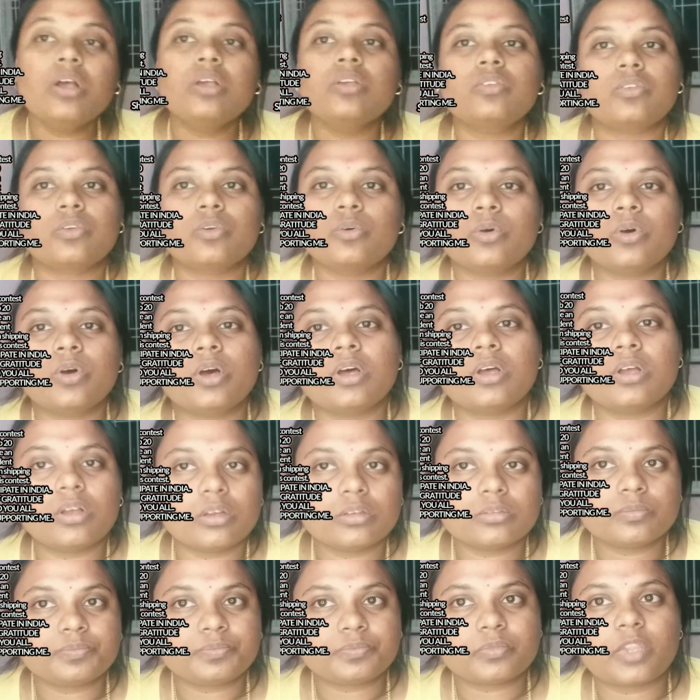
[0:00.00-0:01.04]
So
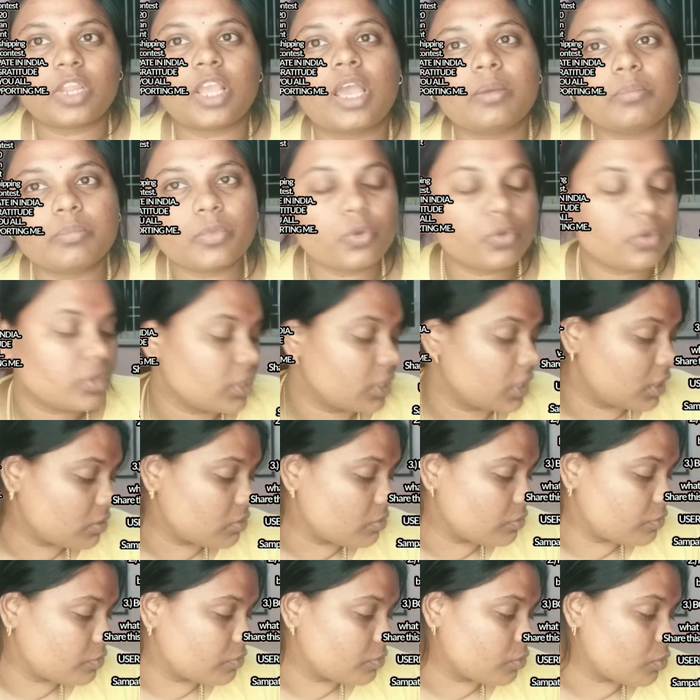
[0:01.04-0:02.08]
I'm gonna
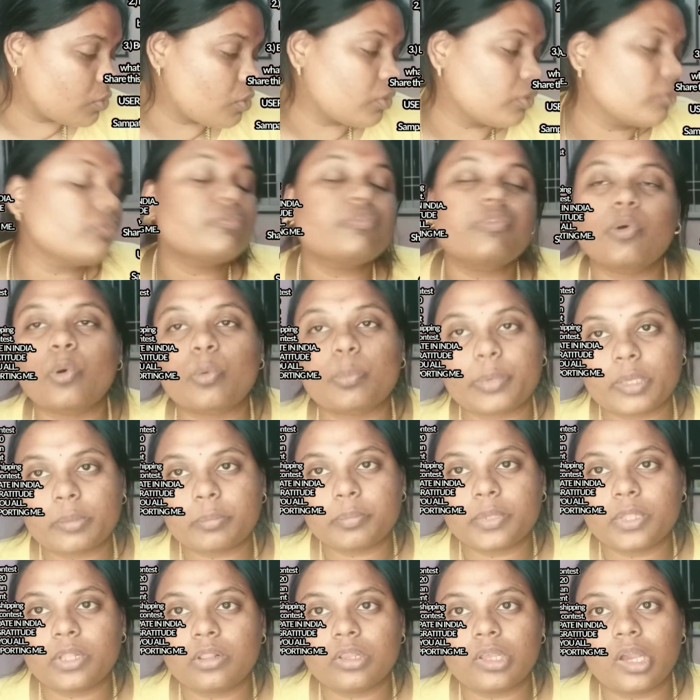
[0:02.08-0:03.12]
give 4
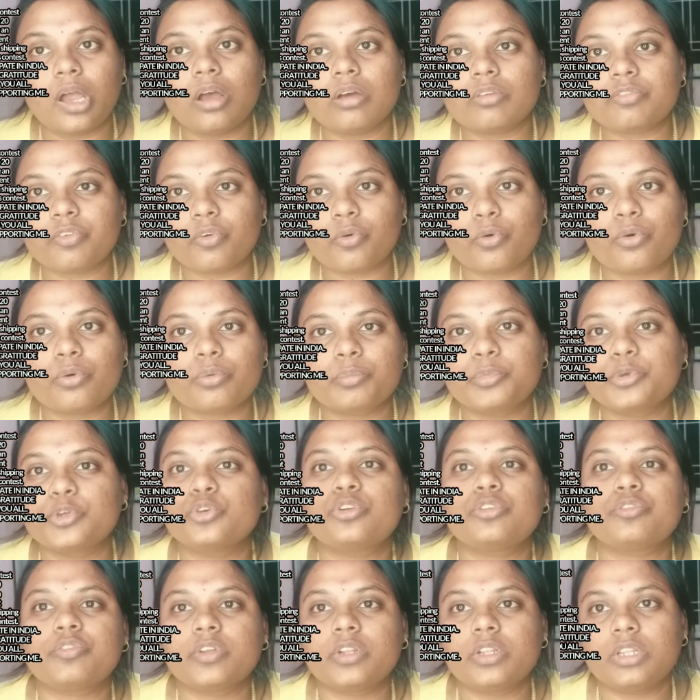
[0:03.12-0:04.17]

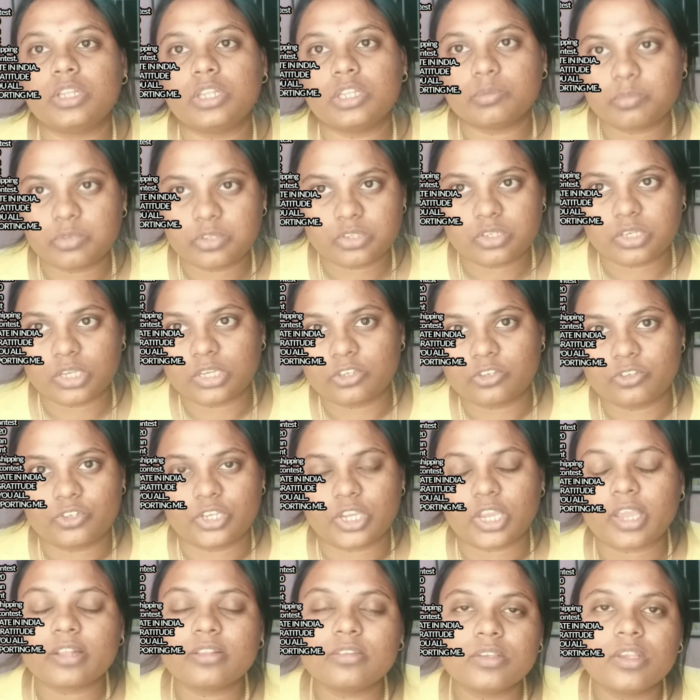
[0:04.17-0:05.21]
beautiful lipstick
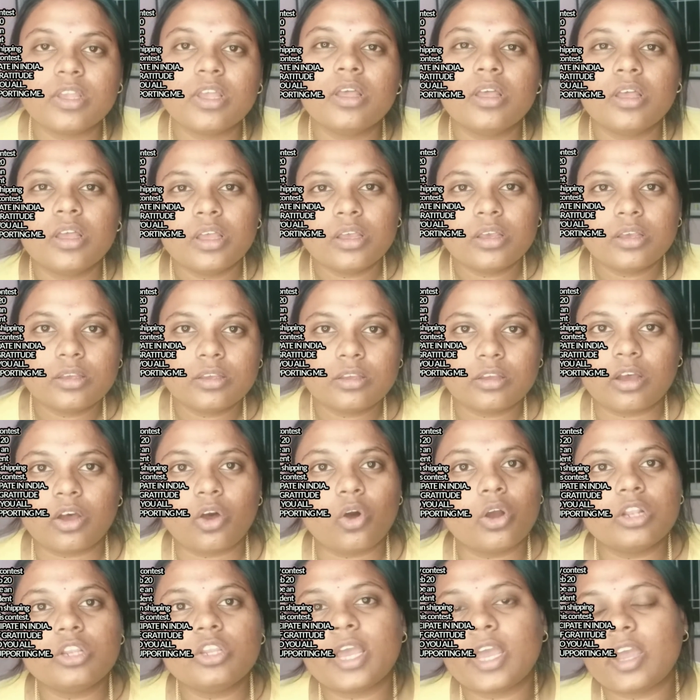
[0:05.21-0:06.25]
shades.
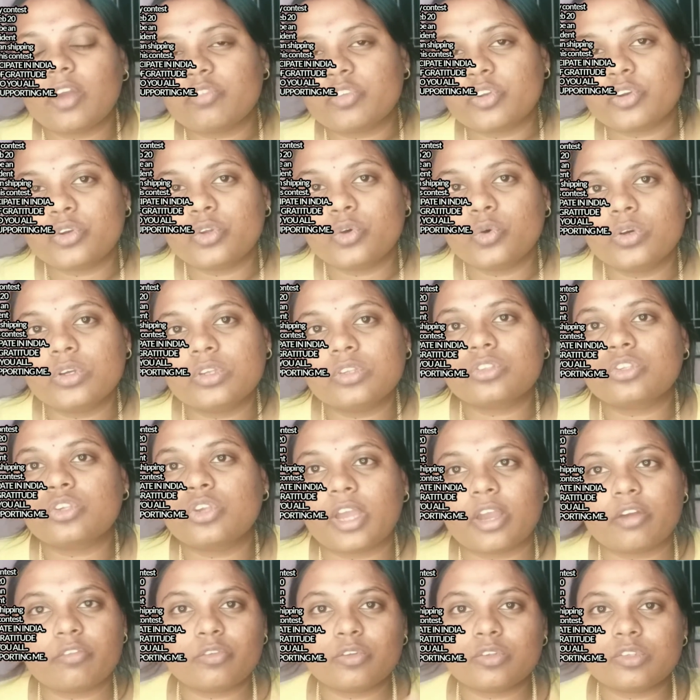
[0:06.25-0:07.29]
All you have to do is
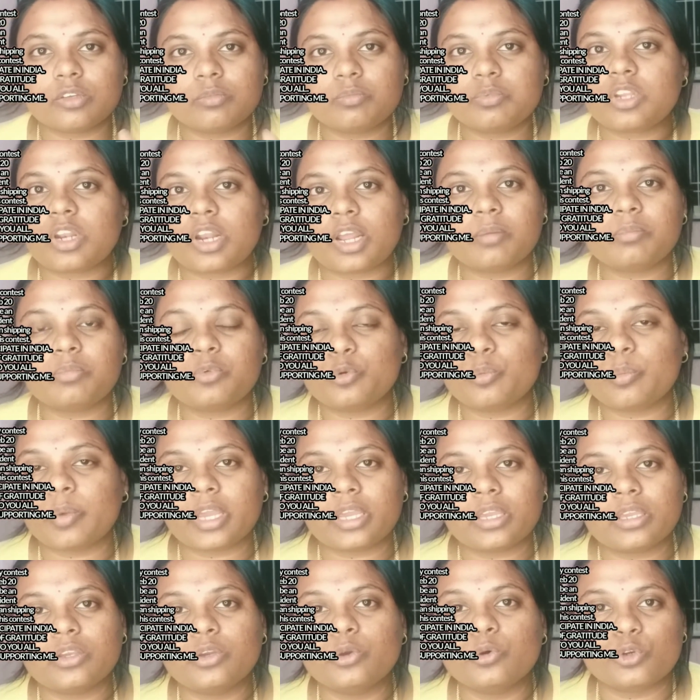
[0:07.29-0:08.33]
you have to subscribe to
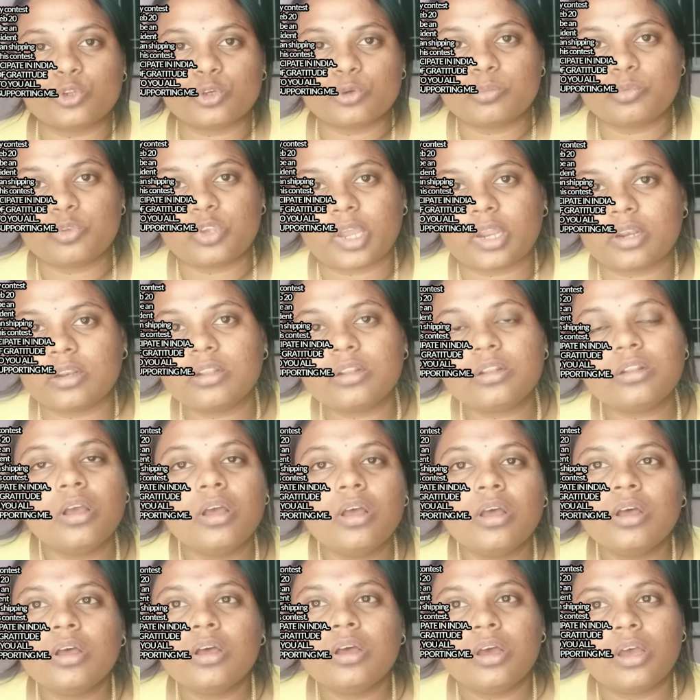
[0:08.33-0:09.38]
my YouTube channel,
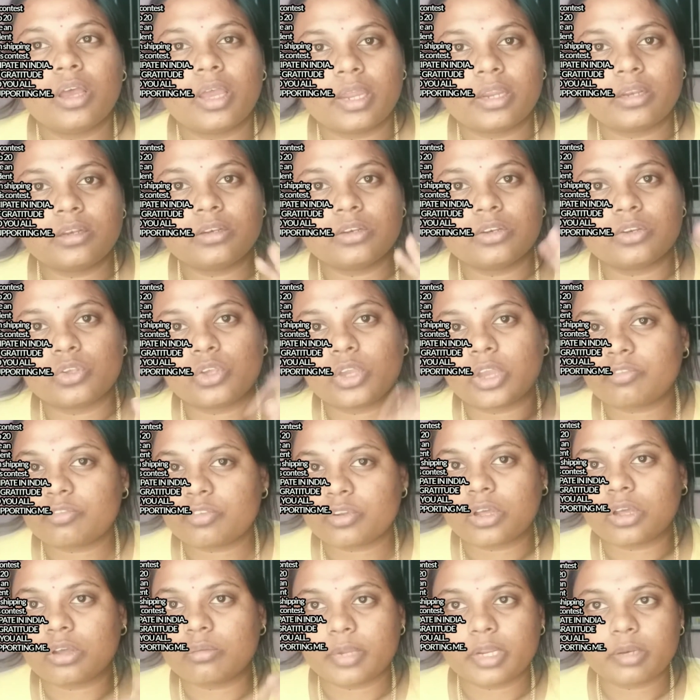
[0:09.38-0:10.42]
and you have
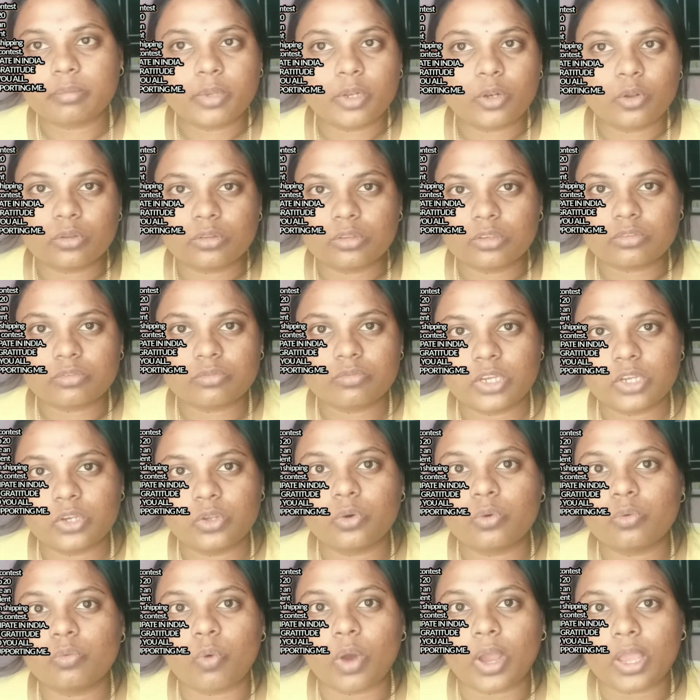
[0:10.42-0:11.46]
to comment below this
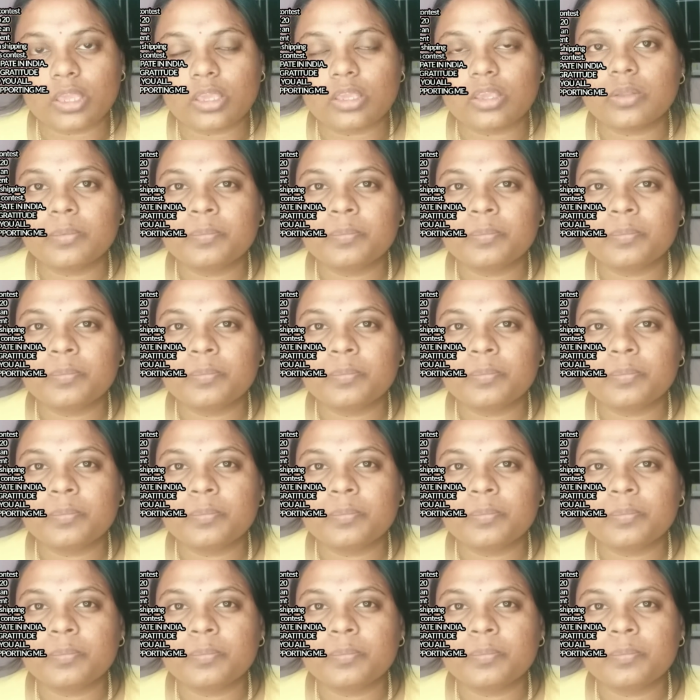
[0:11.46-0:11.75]
video why